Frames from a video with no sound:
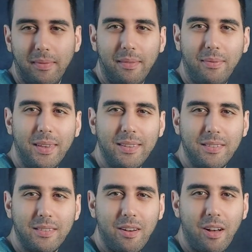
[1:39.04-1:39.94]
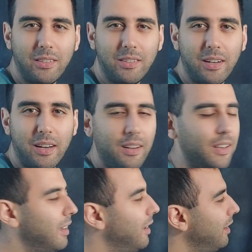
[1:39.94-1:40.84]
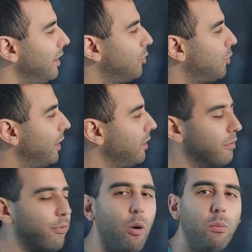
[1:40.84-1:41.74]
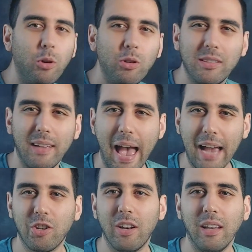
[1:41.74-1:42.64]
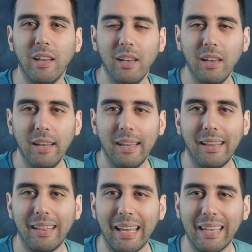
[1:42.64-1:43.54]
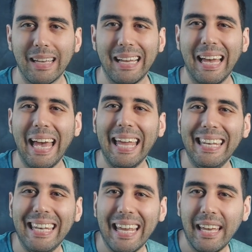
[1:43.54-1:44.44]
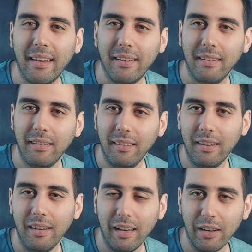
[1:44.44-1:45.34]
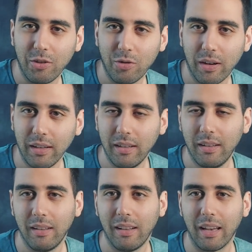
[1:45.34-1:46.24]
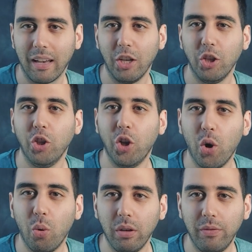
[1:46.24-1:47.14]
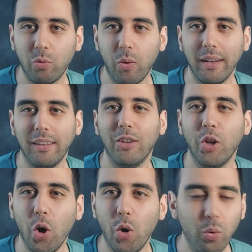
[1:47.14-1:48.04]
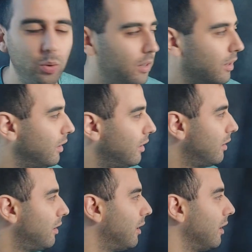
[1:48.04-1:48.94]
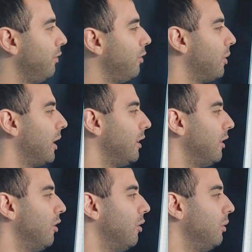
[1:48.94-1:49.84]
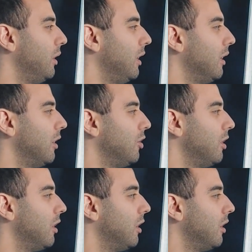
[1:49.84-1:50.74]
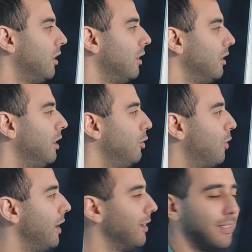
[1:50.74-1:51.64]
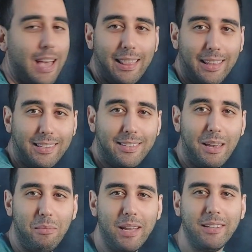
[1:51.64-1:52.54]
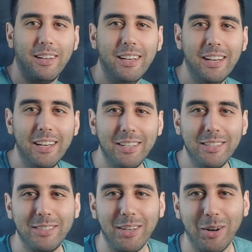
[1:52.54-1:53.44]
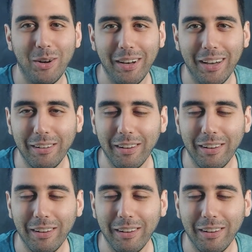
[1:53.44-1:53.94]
this consonant in writing form looks actually like a N in English, right? Like no. If you write no, like if you write no in English, you write exactly the same letter. So